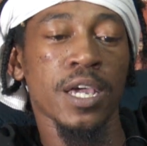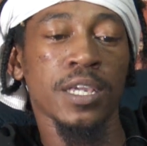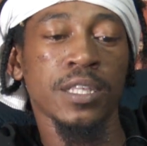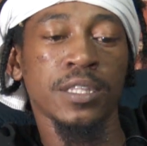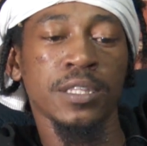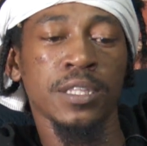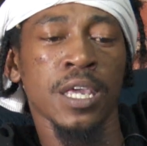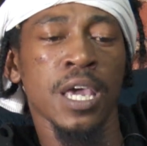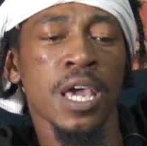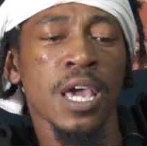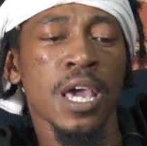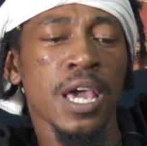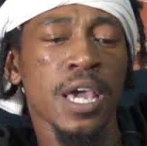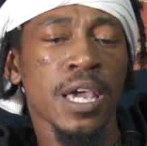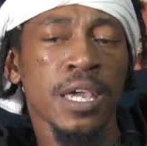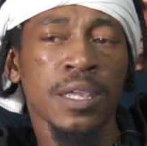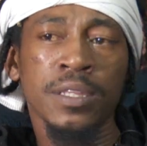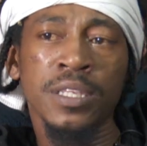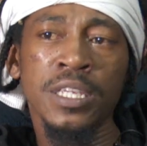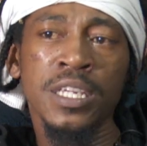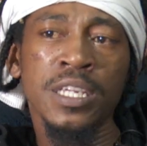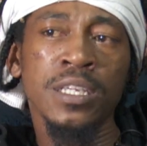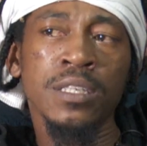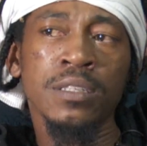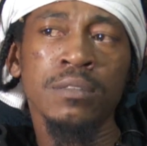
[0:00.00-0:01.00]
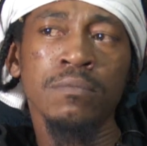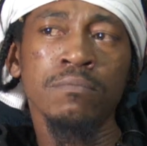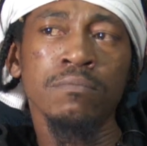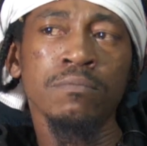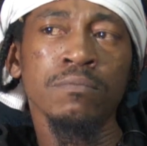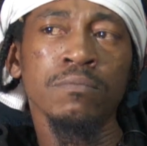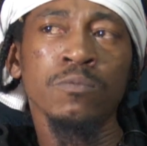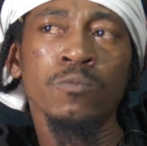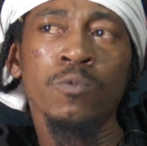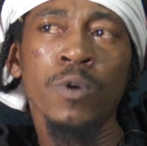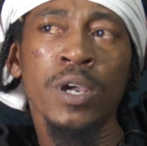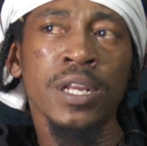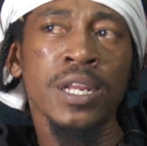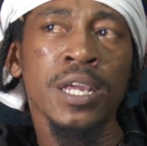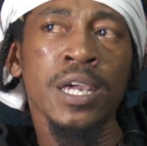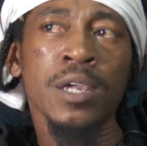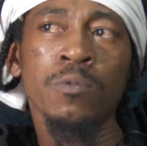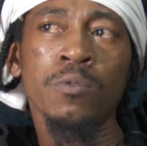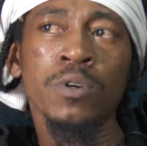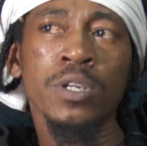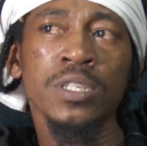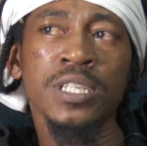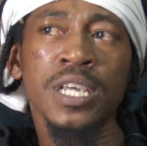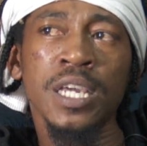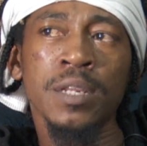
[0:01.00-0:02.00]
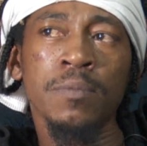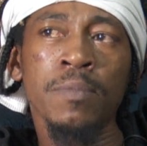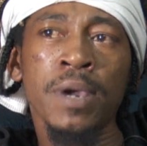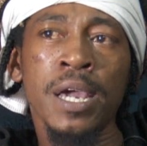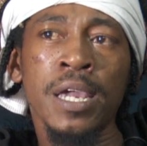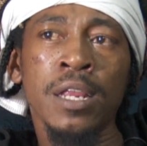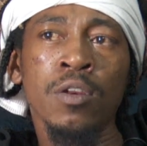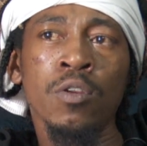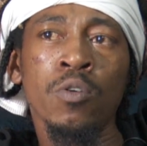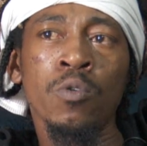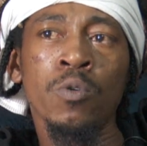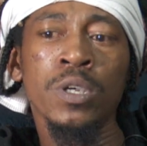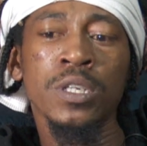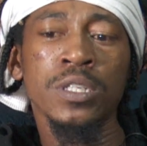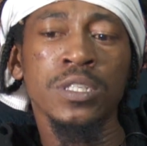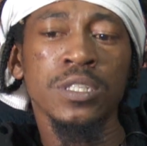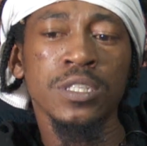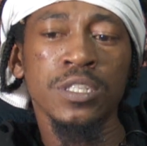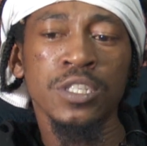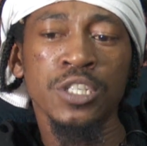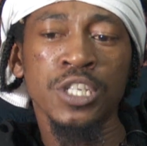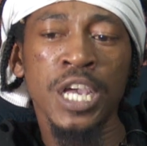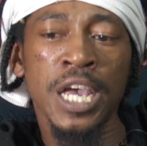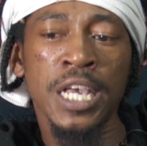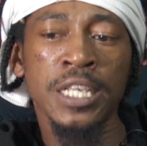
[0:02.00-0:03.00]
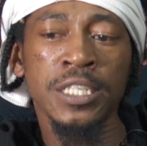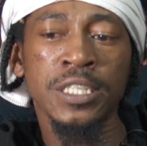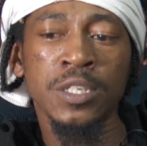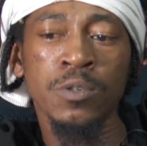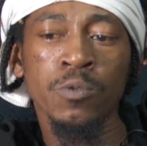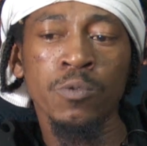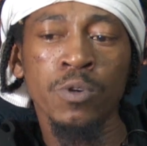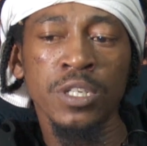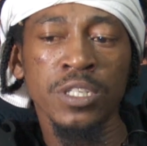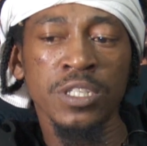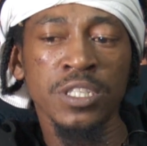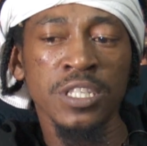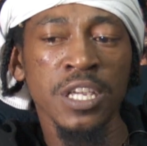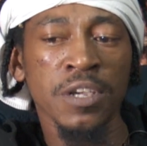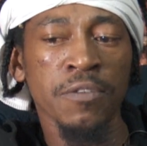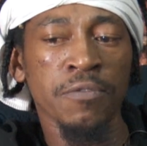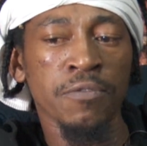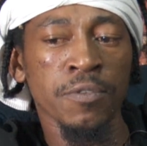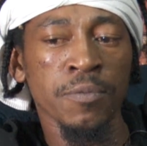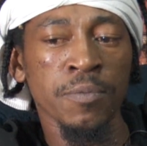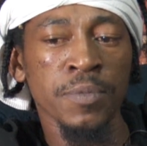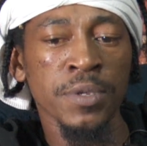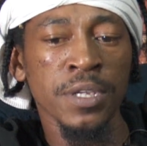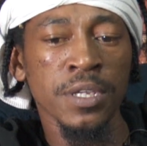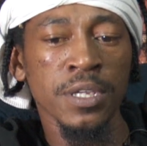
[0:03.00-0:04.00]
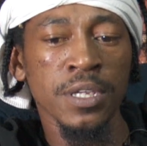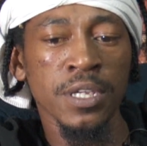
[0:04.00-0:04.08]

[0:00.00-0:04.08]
It, the when I was at my lowest, Jazzy was there for me.